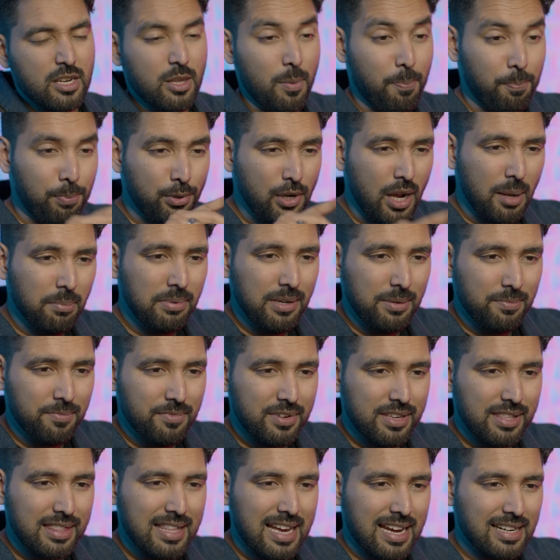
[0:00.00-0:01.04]
The
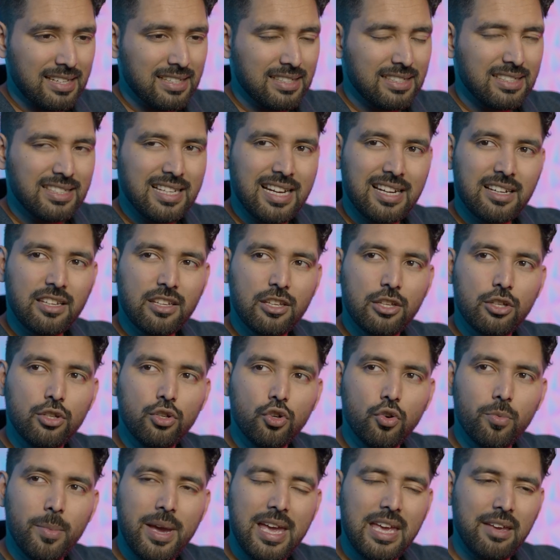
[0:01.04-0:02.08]
problem with that is that
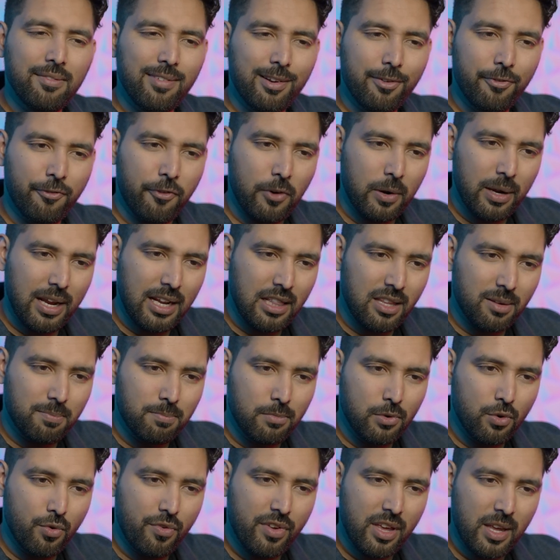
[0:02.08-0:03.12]
you may even forget the
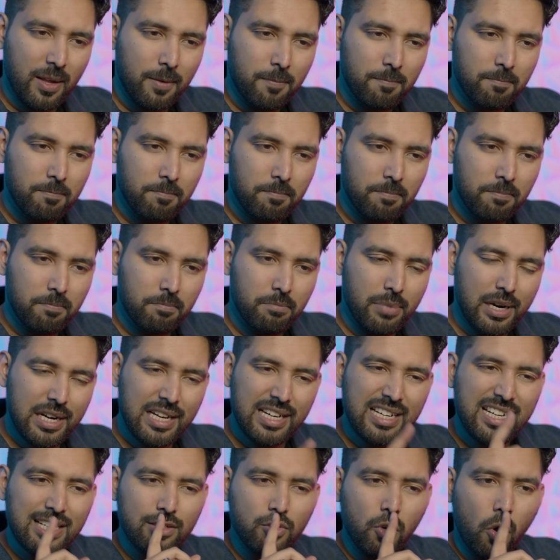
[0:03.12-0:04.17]
movie,
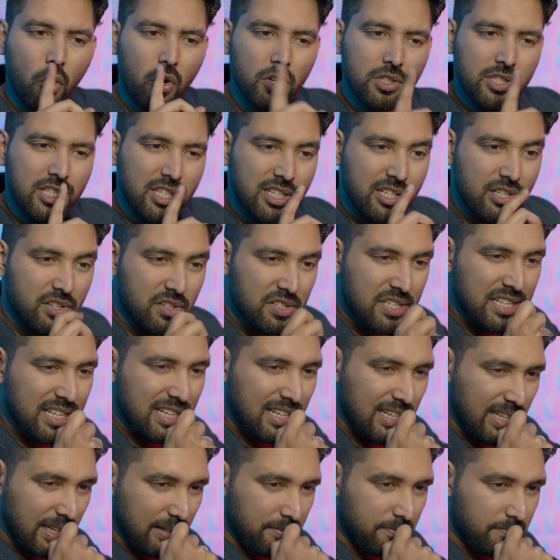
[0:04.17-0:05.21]
but it has altered your
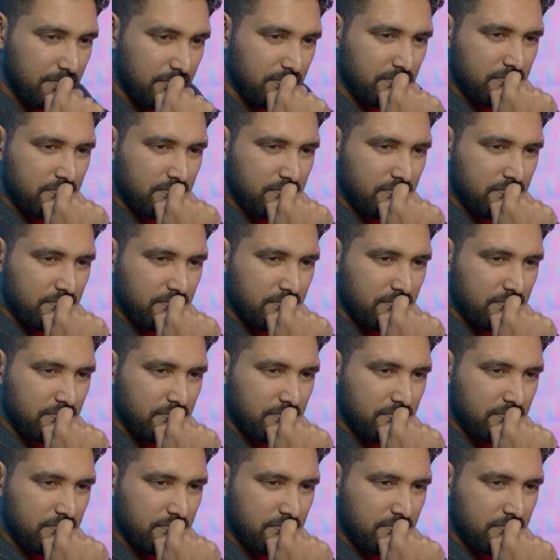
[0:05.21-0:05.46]
DNA.